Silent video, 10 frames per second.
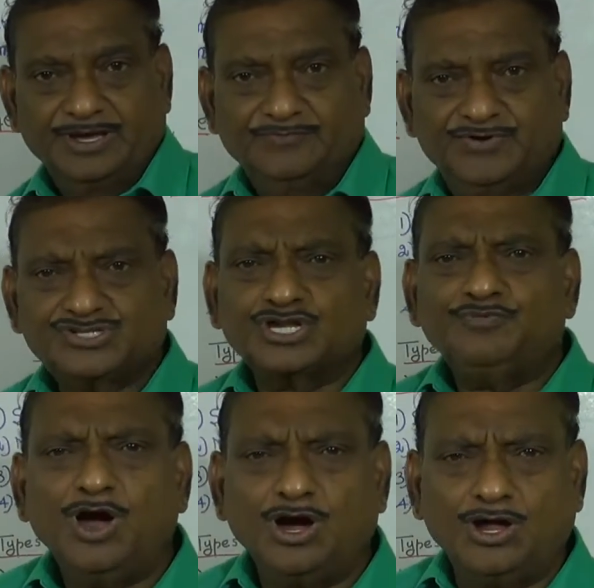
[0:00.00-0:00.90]
First
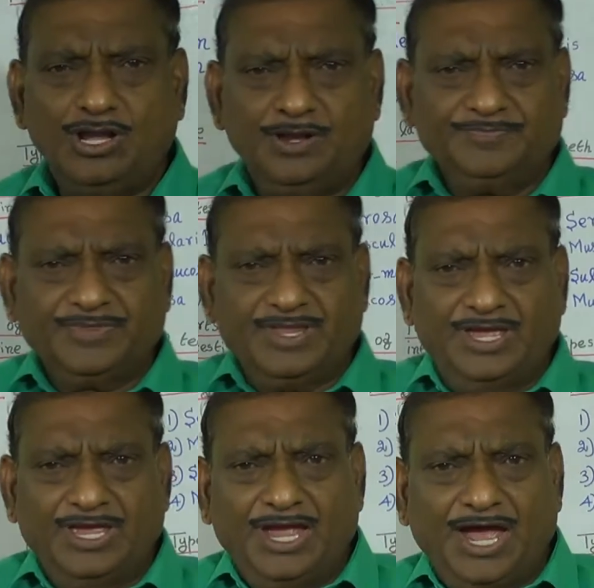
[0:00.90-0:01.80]
of all,
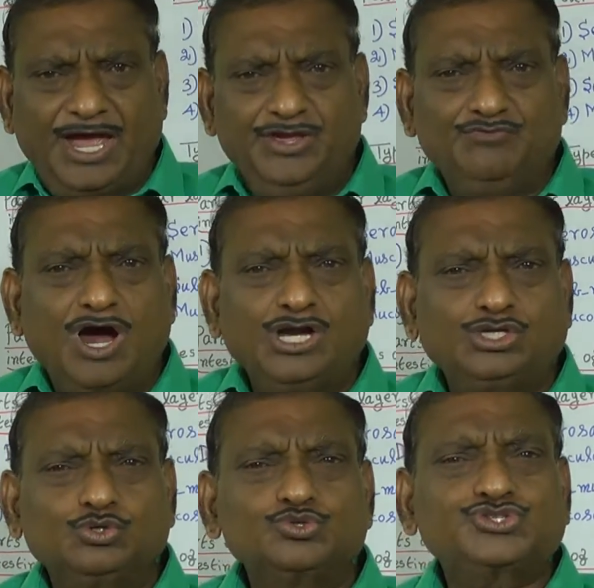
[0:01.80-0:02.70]
I
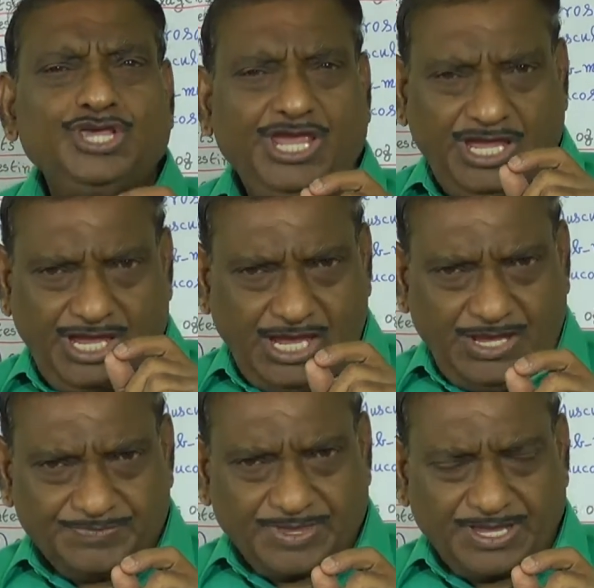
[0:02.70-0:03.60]
want to say